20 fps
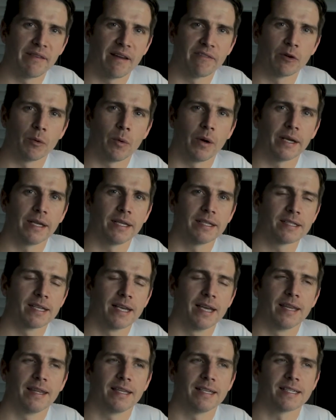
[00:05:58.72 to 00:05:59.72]
everyone is,
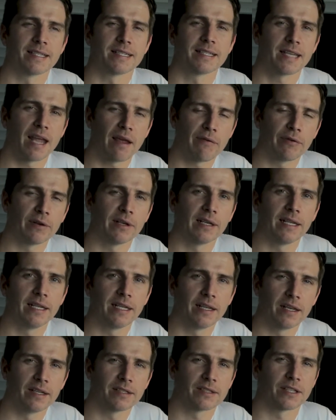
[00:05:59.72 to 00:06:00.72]
this
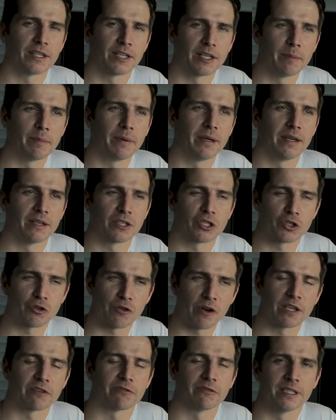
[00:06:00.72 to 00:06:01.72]
definitely isn't going to be a
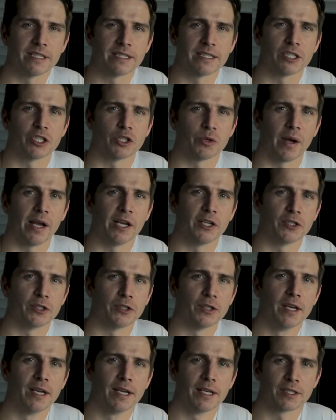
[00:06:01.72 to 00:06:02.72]
stress-free
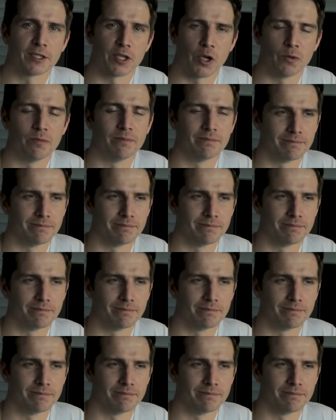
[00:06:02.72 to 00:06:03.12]
situation, so